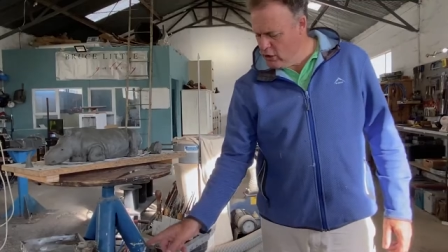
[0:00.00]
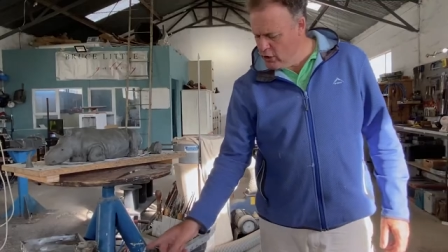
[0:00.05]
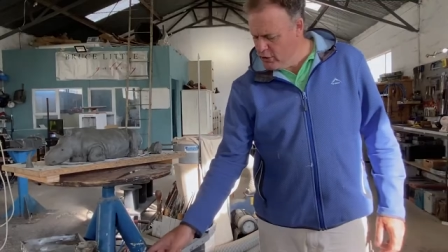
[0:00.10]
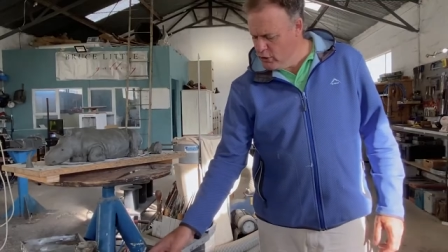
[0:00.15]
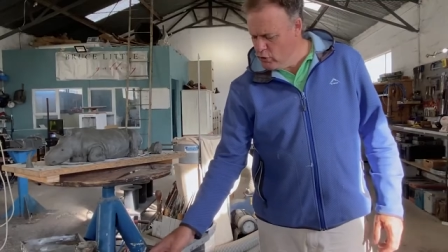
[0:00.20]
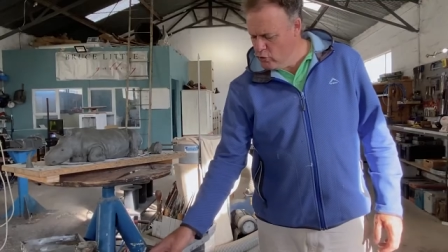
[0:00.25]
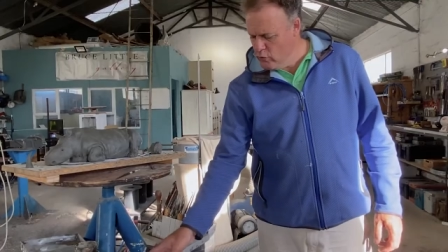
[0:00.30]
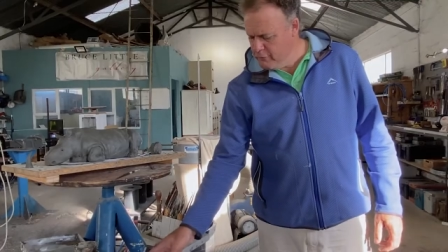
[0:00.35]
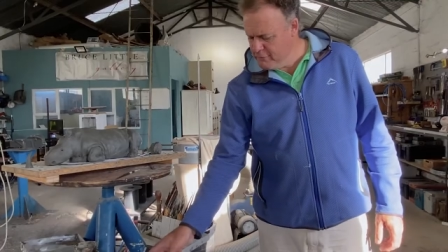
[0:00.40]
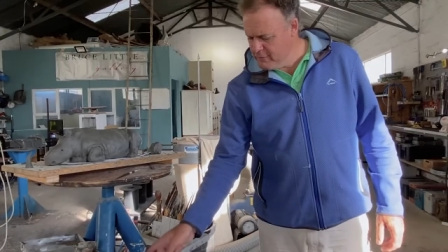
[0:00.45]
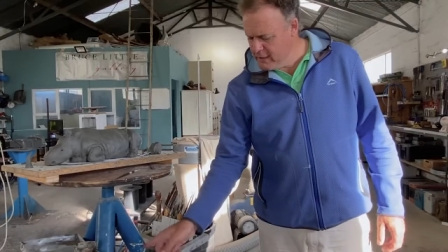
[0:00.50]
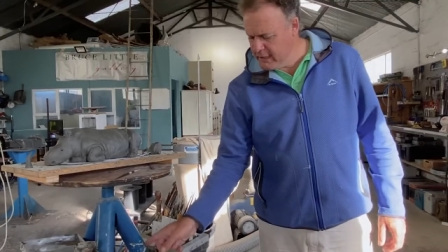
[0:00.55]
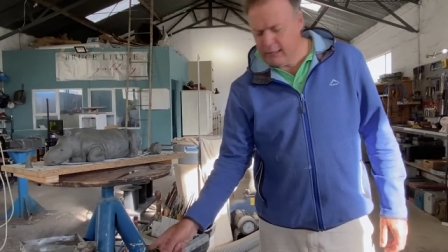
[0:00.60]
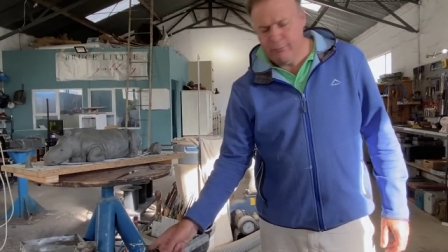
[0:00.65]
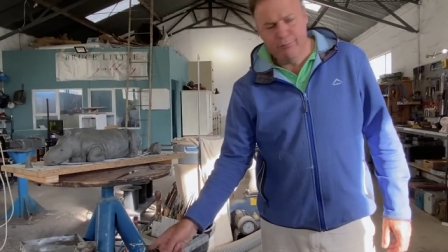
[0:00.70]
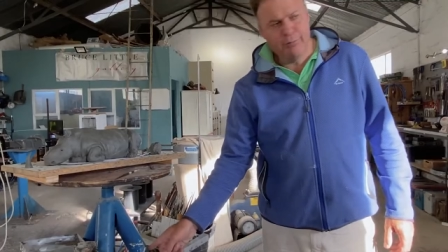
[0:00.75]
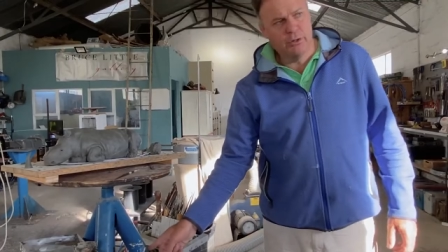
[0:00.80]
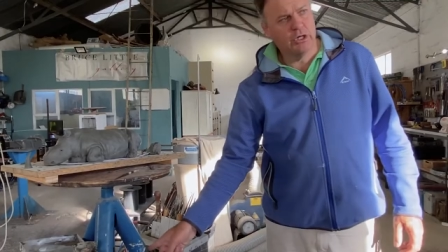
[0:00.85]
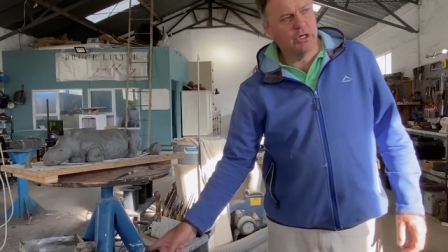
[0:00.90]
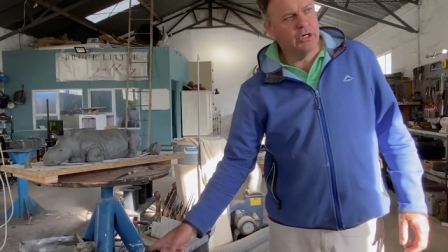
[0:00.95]
on and off. I can
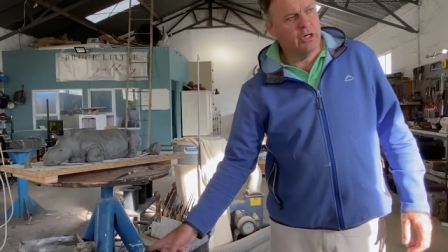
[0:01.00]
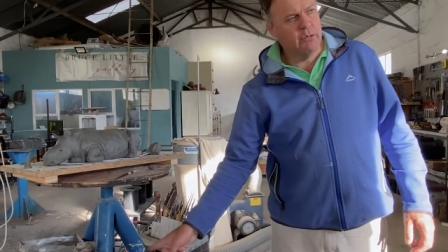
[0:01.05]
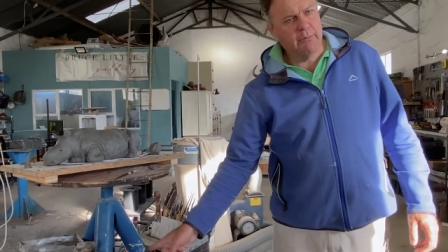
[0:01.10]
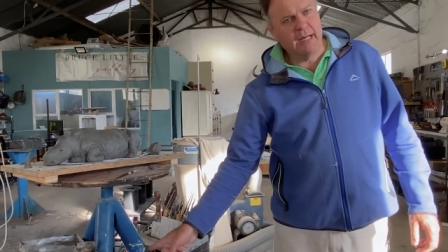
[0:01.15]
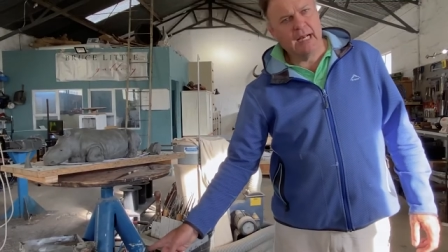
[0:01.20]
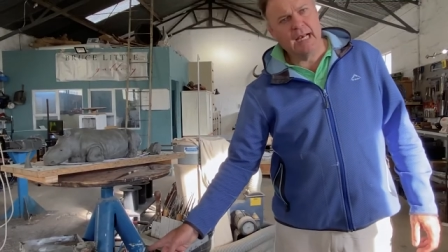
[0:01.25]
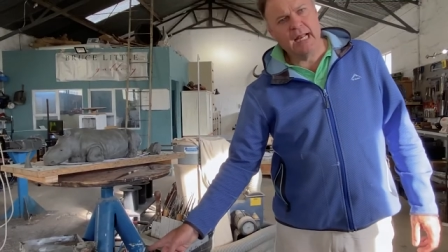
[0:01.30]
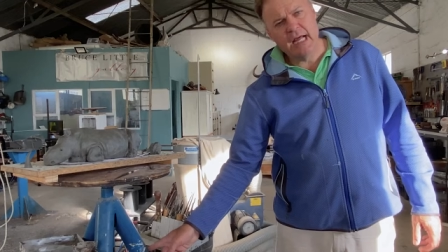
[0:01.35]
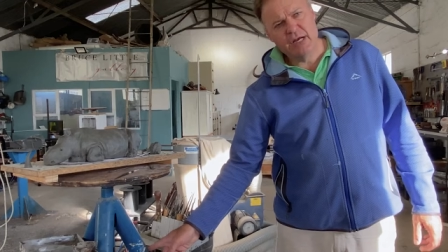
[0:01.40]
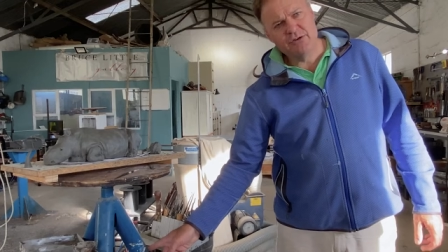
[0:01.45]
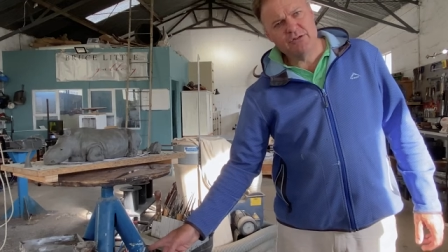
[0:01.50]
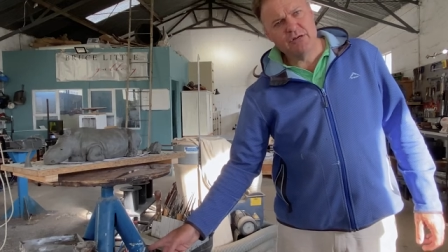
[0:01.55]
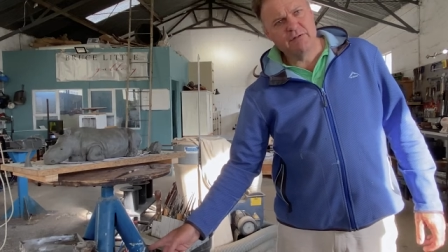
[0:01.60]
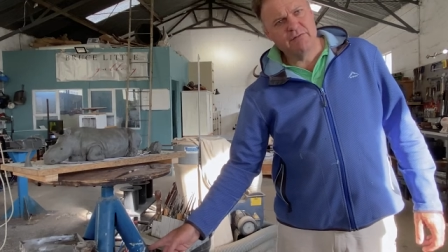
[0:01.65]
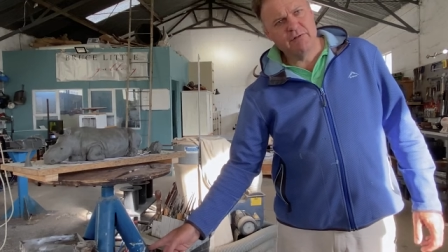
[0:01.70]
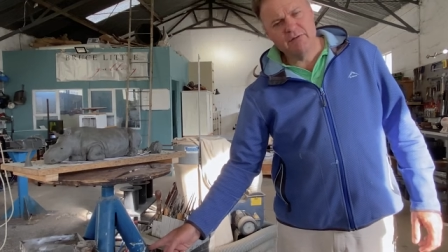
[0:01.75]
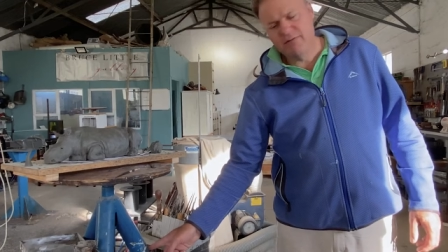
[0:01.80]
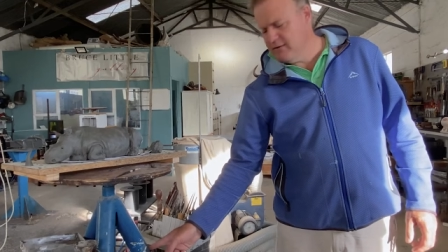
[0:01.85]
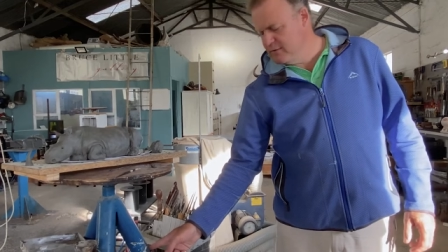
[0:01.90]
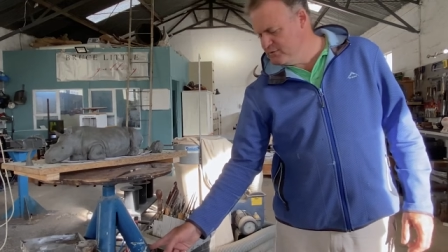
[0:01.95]
put it on my Land
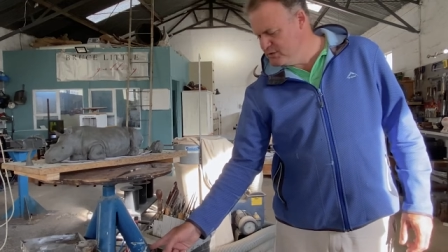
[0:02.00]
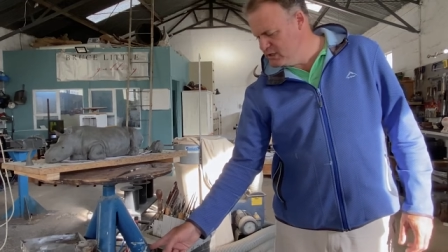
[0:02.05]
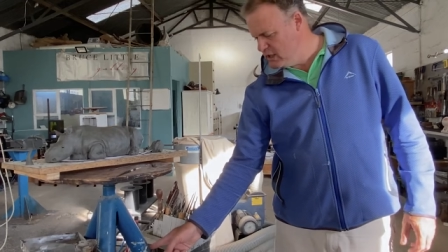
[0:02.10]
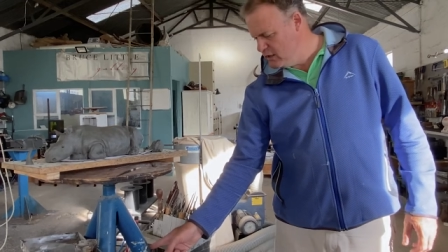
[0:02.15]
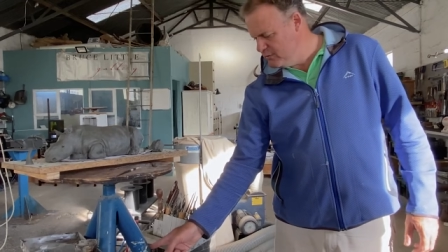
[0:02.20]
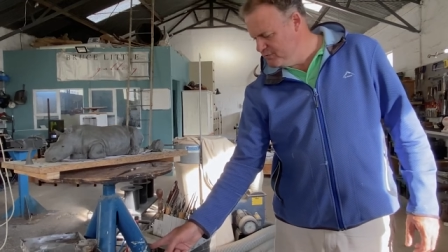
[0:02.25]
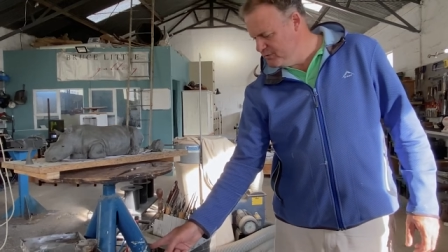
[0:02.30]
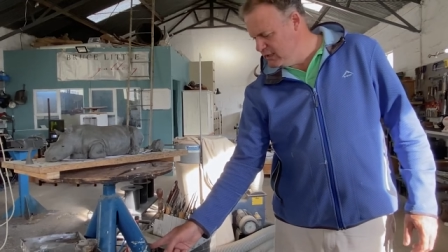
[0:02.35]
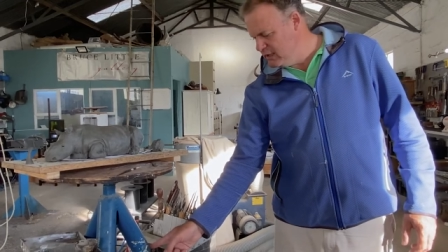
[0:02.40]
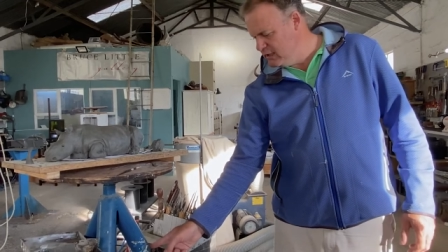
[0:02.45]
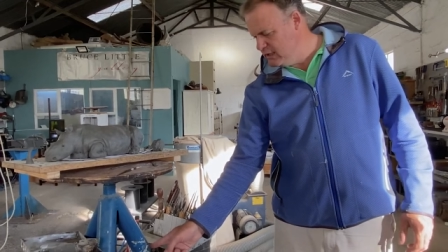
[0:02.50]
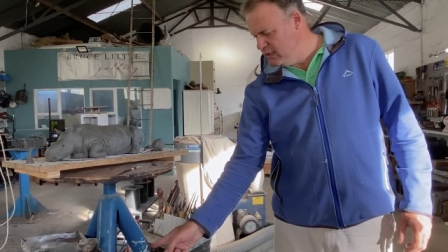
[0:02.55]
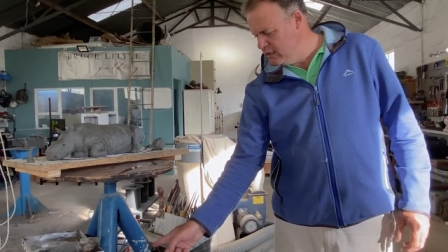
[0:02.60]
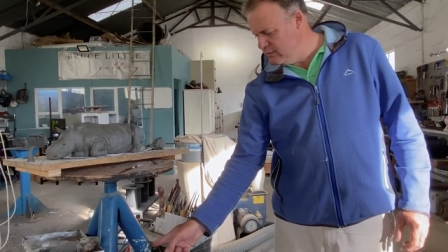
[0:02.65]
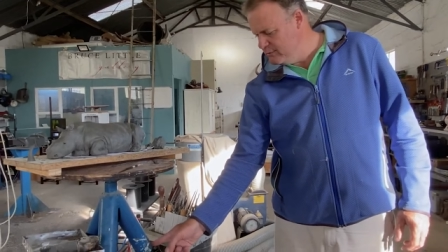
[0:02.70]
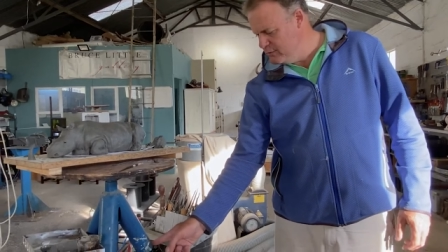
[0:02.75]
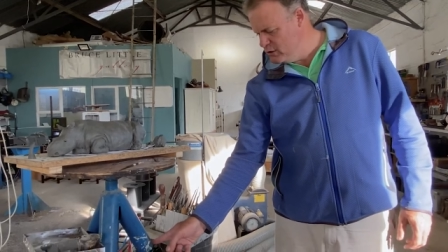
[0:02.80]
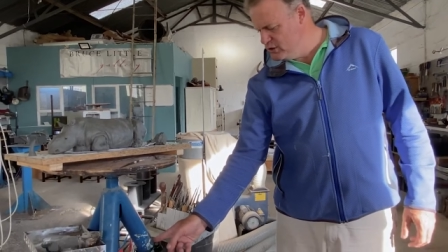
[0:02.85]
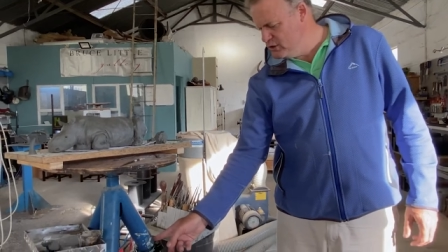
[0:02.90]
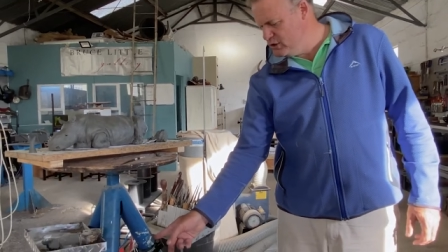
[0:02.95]
Rover if I'm sculpting in the
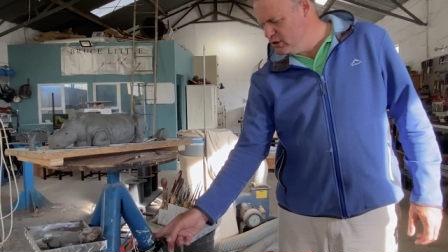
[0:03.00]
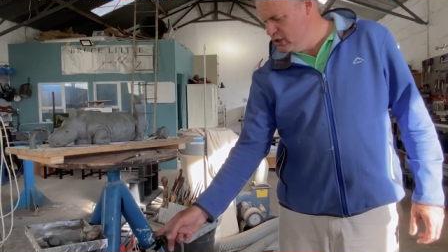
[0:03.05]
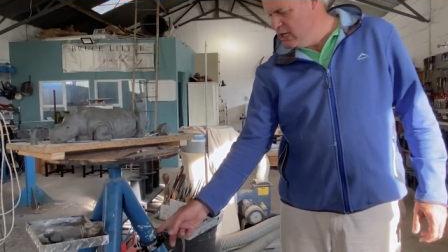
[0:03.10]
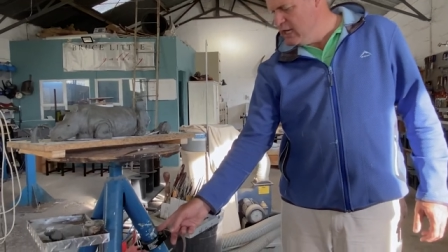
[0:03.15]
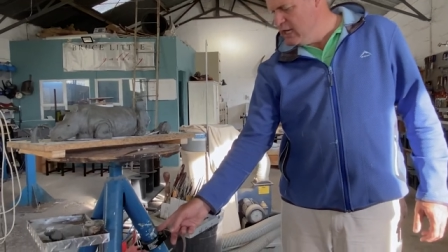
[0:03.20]
bush.